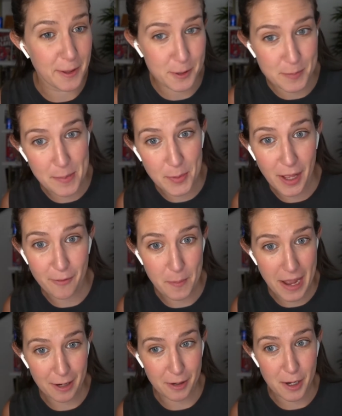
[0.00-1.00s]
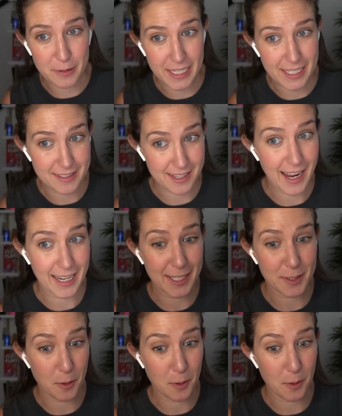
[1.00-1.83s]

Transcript: those people have a background in science